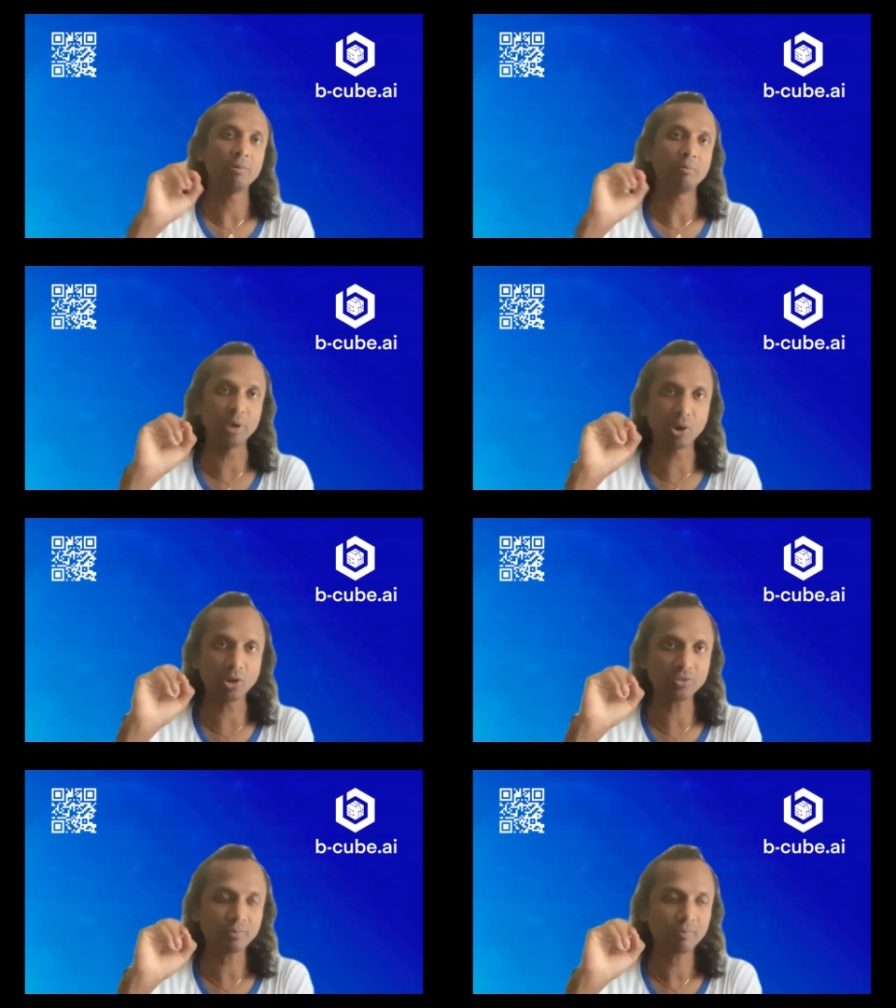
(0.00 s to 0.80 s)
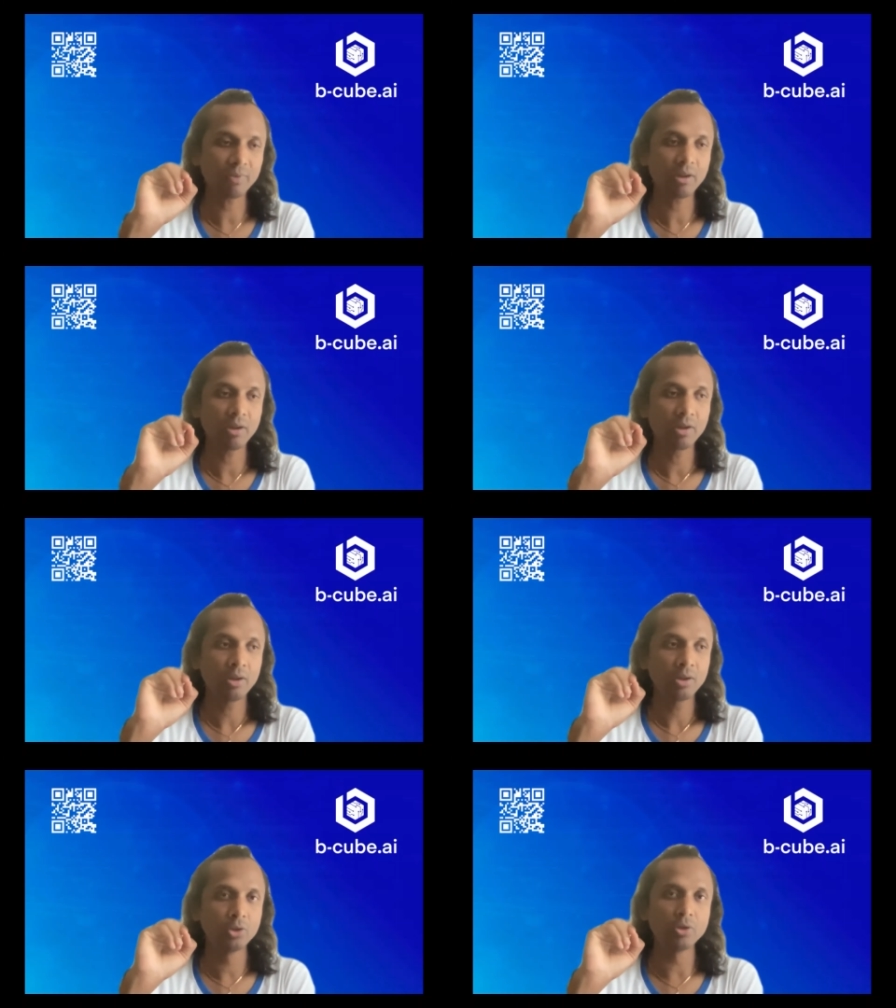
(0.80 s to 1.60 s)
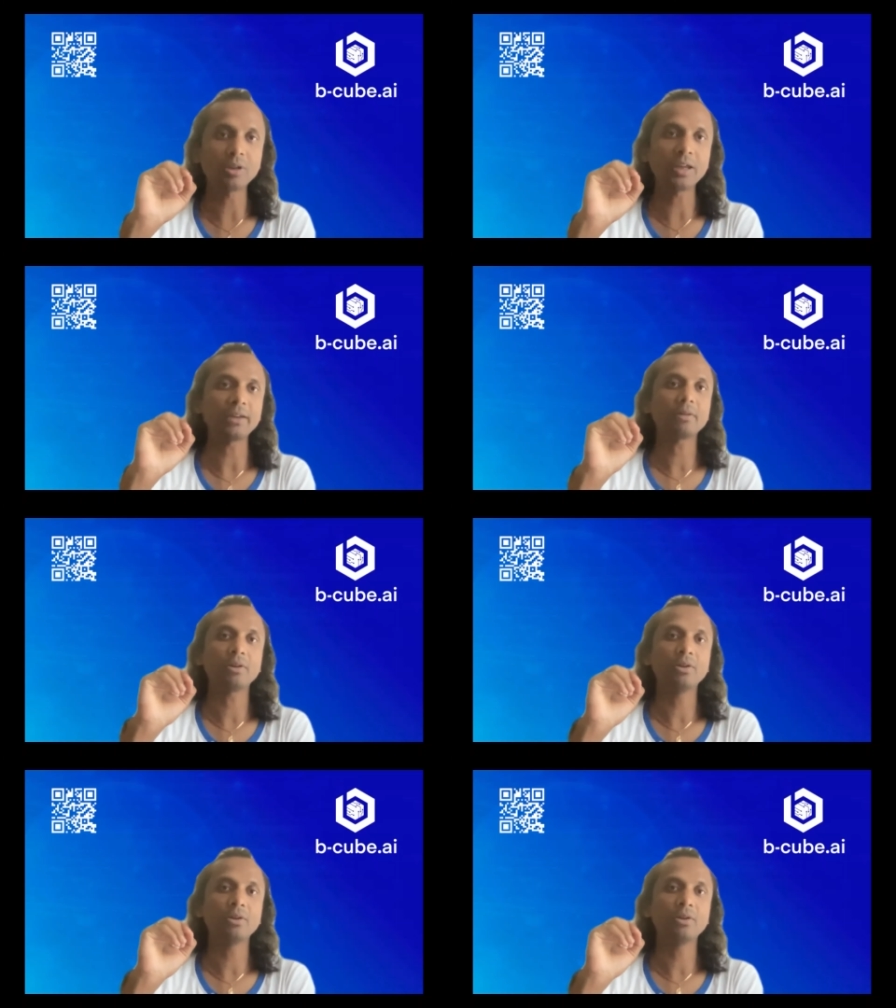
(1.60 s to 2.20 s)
because like